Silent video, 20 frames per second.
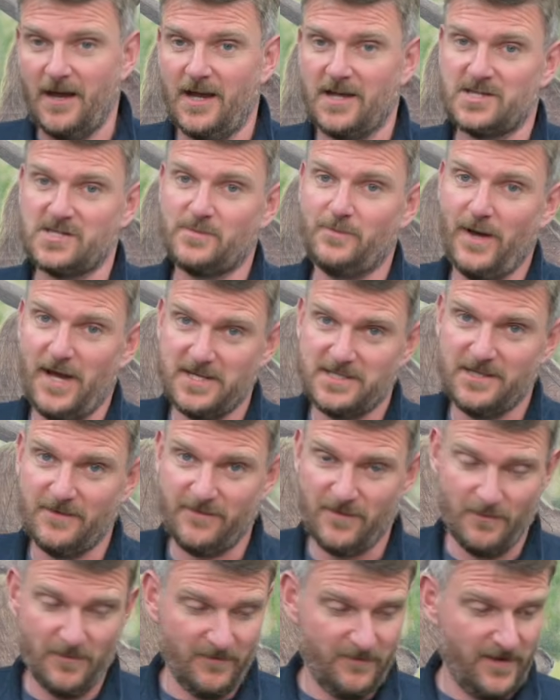especially
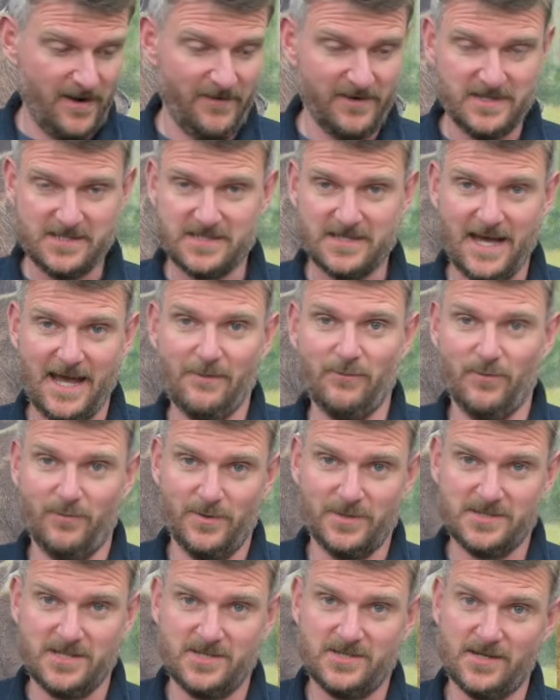from a very stable
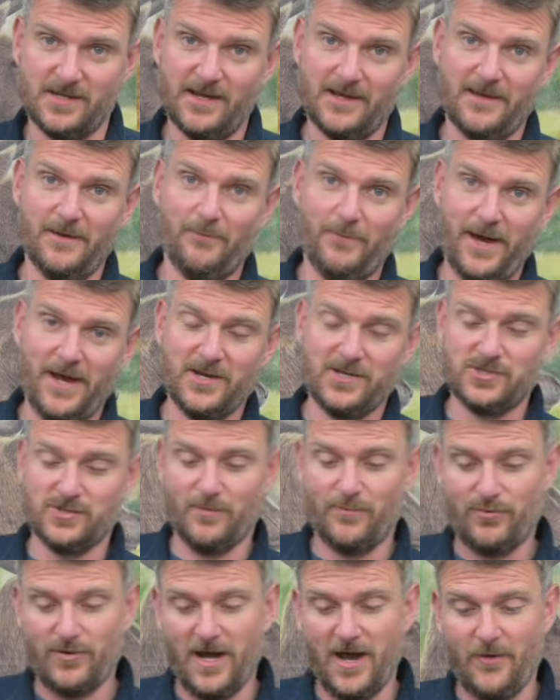position like a bench
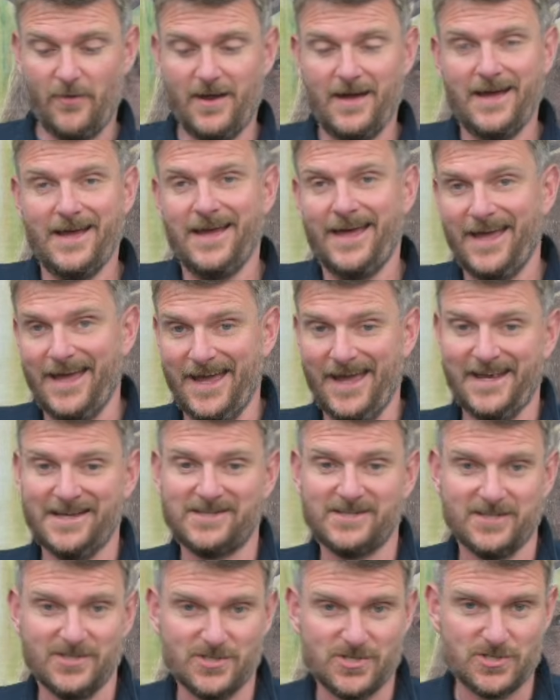or prone,
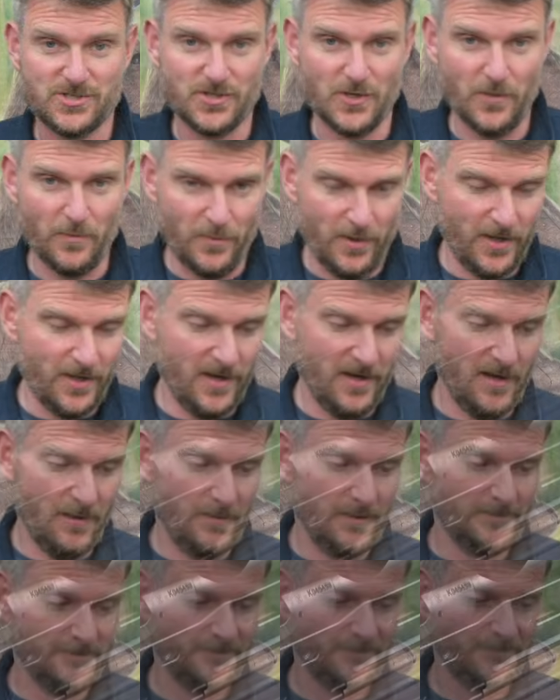is superb.